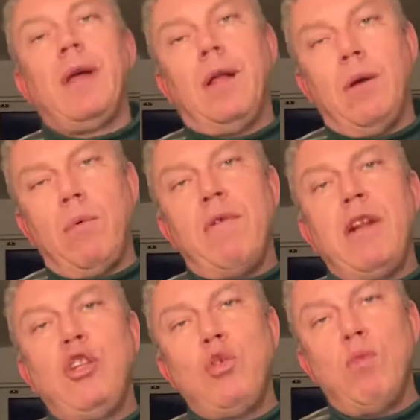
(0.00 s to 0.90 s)
We're
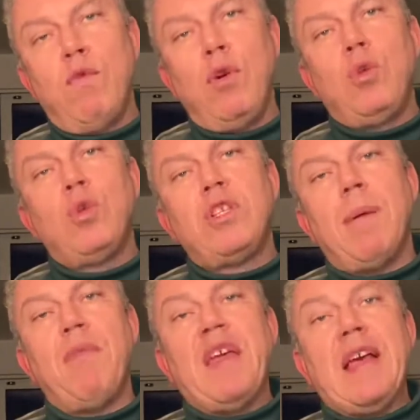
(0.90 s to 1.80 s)
ready to move on to
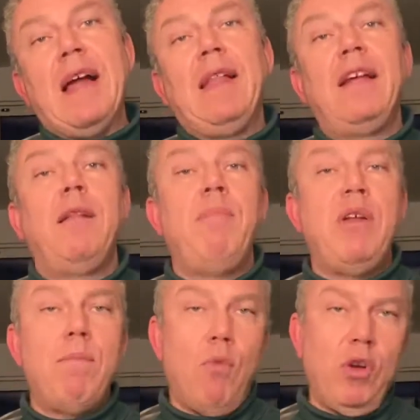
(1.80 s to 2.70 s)
something a little
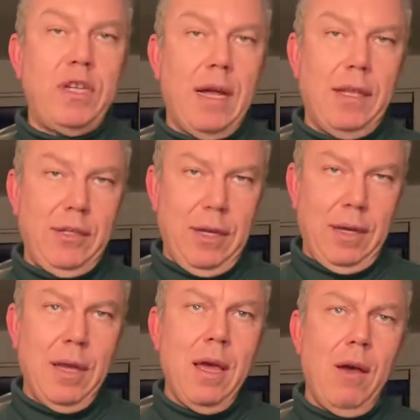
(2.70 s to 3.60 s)
bit more challenging.
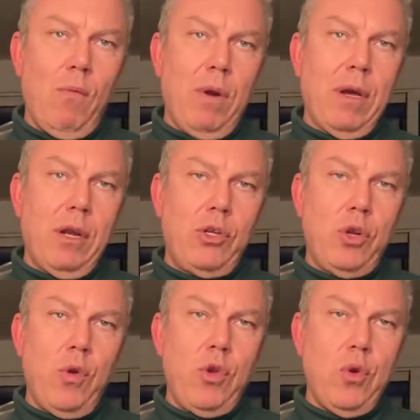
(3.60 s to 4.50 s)
We're going to
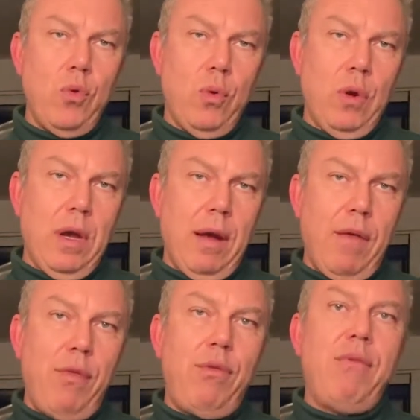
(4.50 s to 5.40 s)
show you
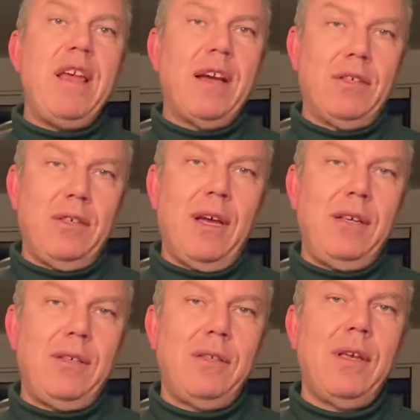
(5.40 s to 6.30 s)
three
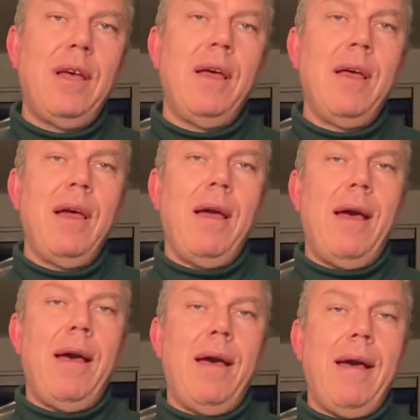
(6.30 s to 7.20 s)
exercises
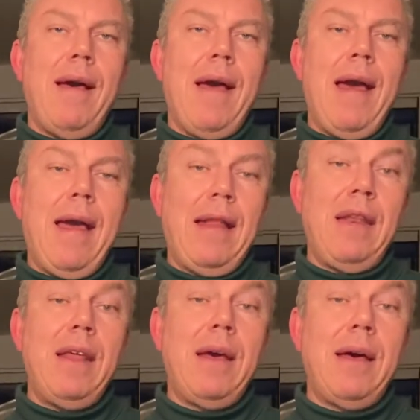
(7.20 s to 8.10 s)
and
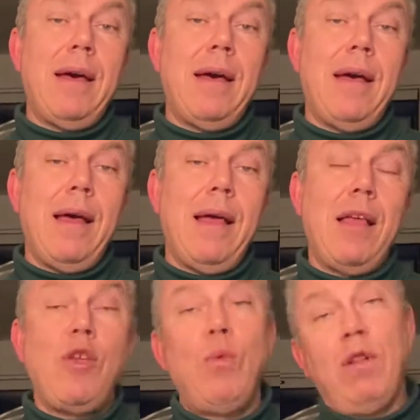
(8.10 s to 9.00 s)

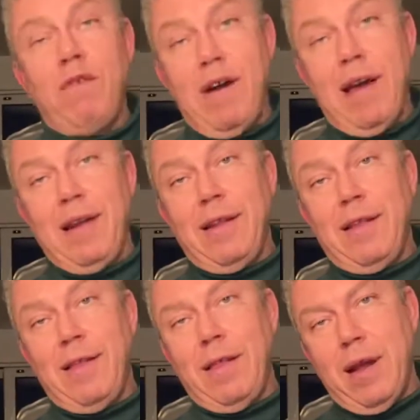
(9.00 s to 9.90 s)
you will find
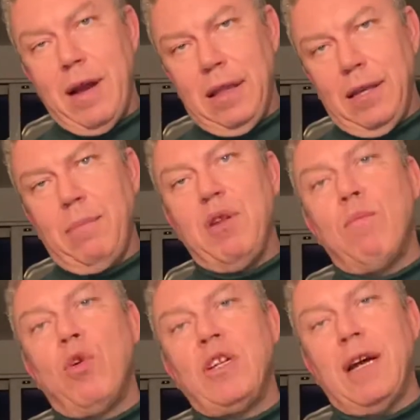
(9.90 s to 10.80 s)
that they're a little bit
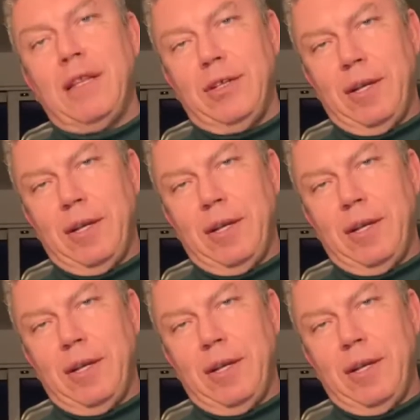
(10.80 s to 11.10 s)
more challenging.